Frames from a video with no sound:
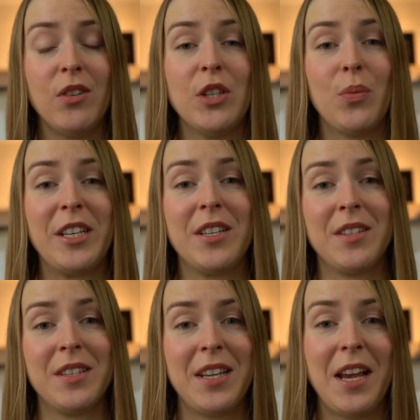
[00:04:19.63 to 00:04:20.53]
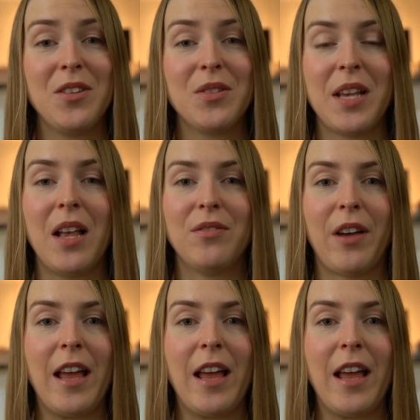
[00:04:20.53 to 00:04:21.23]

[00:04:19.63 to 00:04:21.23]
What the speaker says: you need a way to sustain yourself